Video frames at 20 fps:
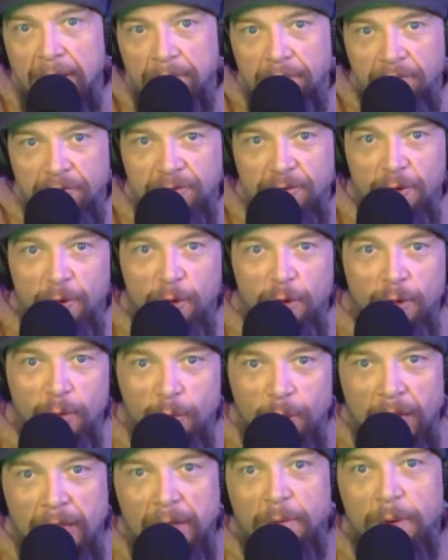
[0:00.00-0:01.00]
I'm
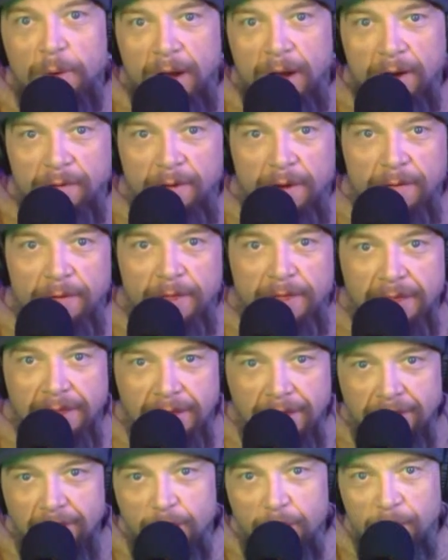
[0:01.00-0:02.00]
well aware of
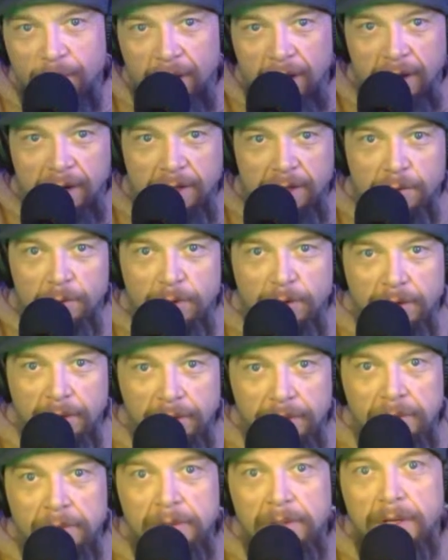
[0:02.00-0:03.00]
everything that's going on in the
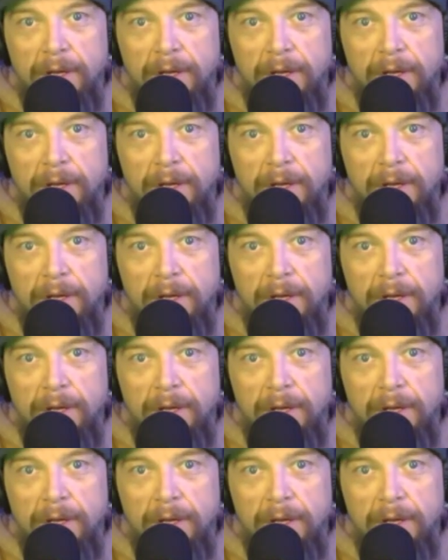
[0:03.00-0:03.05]
world.